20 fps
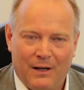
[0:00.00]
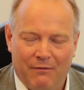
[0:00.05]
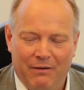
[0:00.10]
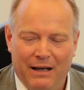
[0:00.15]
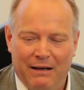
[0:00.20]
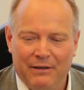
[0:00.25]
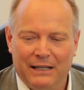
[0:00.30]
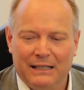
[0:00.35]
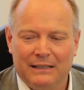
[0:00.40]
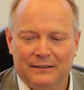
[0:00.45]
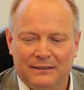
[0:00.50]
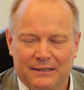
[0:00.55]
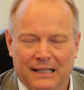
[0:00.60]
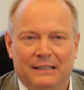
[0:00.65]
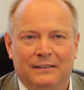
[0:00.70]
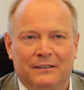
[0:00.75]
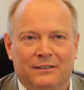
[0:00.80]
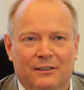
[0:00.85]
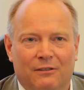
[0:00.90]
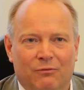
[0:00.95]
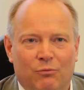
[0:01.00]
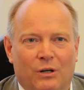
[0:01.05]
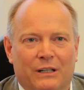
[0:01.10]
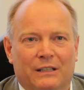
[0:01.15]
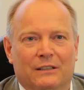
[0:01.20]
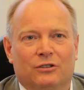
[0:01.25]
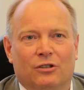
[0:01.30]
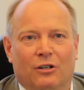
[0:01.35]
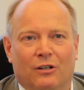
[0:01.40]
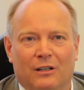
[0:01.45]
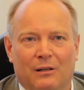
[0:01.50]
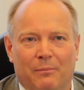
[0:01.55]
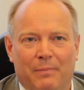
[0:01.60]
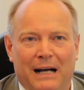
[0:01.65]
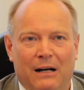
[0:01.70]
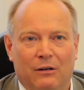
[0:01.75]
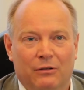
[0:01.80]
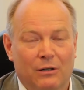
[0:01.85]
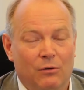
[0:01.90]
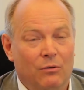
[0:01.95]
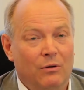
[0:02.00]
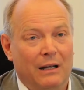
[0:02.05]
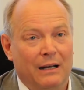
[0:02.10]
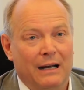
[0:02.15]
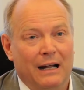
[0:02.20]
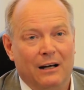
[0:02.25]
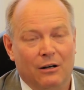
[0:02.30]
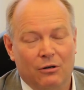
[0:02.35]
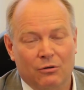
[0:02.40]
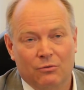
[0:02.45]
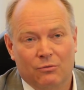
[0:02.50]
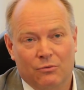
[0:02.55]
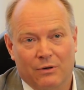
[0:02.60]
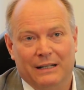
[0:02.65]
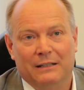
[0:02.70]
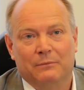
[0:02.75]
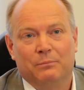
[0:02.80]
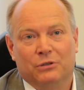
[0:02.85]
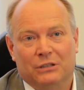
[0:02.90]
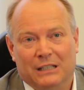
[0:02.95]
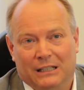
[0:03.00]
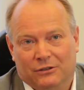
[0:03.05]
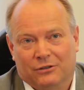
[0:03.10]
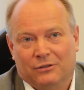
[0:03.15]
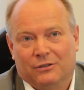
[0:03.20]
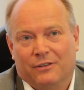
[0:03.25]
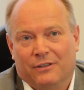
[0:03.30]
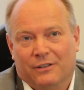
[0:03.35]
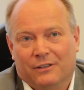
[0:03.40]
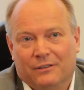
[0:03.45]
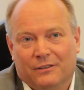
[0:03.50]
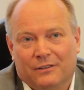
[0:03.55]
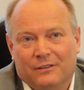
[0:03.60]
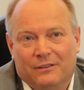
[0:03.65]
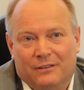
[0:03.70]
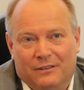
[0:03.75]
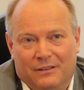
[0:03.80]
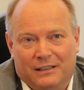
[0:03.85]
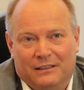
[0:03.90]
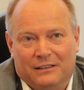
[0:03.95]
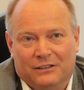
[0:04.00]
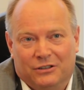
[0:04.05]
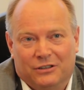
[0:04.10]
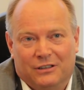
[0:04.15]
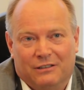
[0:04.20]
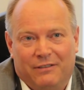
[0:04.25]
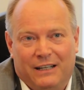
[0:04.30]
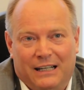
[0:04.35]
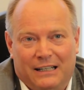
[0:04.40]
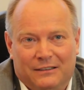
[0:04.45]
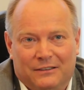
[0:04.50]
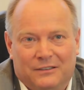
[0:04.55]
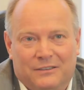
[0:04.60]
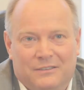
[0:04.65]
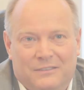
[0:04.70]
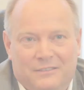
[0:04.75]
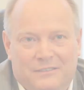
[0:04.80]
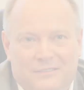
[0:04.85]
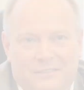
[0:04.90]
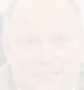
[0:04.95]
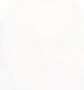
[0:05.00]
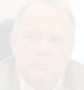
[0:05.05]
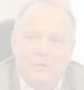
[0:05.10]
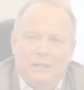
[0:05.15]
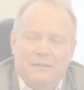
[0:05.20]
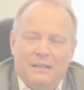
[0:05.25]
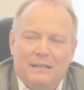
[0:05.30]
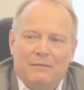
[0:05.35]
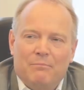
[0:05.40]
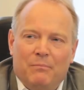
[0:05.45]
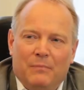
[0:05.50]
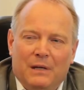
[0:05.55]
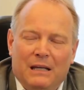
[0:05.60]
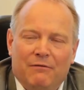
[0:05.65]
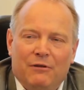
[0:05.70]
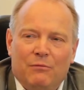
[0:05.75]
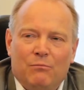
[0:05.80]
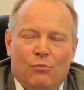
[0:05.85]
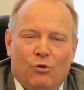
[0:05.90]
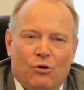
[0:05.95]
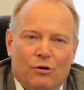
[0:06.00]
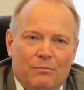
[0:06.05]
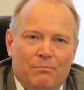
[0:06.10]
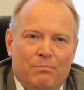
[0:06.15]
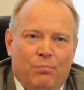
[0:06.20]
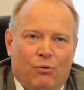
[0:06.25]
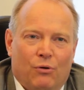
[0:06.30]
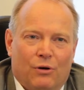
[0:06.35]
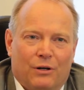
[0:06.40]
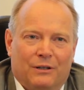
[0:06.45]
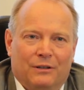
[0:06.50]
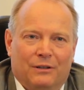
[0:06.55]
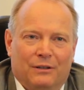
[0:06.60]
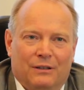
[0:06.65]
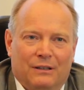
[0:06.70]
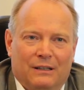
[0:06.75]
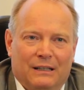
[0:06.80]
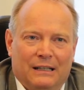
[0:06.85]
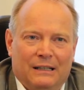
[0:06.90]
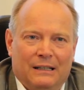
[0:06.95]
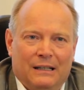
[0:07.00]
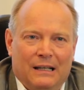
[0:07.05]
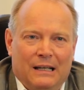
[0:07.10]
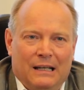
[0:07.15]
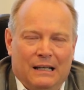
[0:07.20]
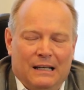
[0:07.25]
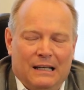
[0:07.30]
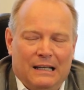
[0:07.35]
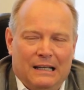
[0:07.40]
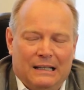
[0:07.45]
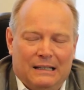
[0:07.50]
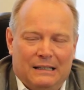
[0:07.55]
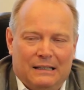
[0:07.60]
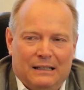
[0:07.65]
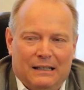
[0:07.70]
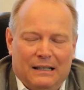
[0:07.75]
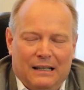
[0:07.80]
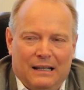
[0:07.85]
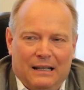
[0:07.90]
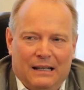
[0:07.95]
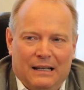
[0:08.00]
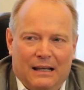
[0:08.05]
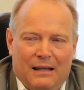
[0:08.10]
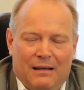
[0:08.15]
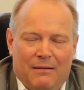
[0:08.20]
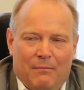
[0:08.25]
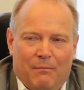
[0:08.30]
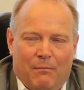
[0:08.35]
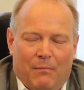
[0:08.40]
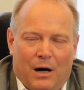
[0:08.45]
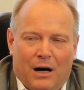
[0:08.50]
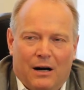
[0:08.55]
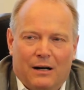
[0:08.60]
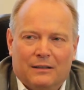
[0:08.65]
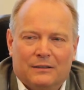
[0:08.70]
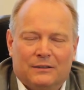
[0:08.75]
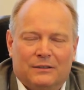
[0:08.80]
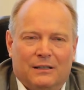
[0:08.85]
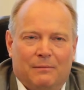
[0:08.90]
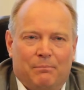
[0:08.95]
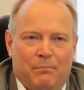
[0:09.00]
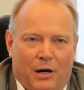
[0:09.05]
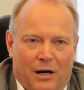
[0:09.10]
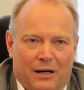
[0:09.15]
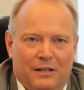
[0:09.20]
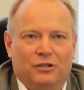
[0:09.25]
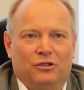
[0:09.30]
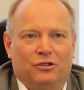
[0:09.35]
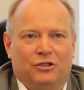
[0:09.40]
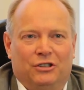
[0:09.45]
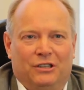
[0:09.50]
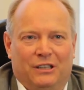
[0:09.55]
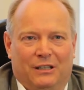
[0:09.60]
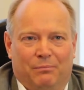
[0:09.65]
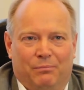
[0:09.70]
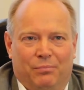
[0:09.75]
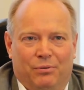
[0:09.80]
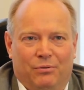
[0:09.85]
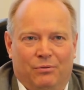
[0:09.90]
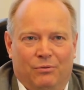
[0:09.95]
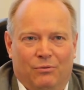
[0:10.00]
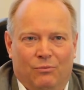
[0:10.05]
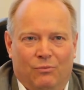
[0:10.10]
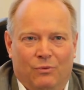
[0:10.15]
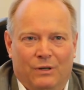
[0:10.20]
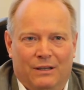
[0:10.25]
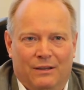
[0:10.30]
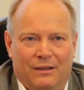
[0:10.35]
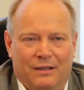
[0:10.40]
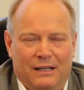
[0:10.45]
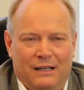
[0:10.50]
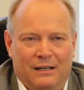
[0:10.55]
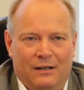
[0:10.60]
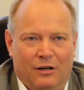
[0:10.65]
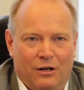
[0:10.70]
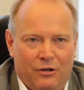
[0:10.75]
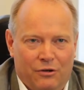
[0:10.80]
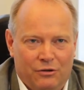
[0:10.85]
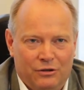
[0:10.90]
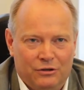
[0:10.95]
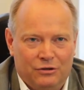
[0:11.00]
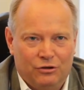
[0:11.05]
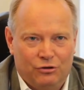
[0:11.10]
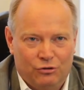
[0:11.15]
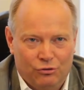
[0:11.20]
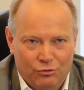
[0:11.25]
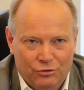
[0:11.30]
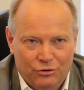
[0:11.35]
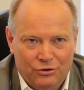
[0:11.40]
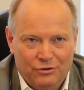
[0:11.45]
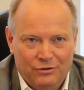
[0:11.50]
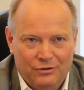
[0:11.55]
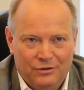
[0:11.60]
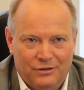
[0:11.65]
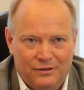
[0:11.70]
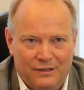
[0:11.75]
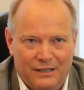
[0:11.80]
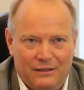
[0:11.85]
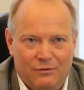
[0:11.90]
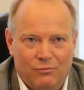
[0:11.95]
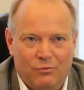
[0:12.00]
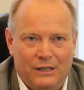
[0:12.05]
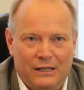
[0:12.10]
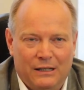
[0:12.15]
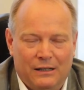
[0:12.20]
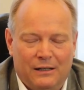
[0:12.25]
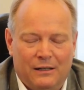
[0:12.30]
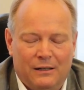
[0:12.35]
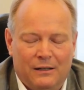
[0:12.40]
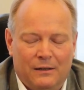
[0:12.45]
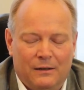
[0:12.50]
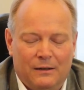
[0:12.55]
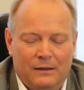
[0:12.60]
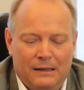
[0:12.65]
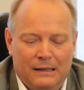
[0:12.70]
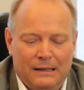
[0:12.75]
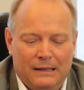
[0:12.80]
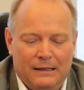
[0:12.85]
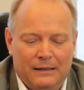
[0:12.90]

having a sense of what it's all about and how great a potential the initiative has. But I think even more importantly, it marks a partnership with the other institutions that we are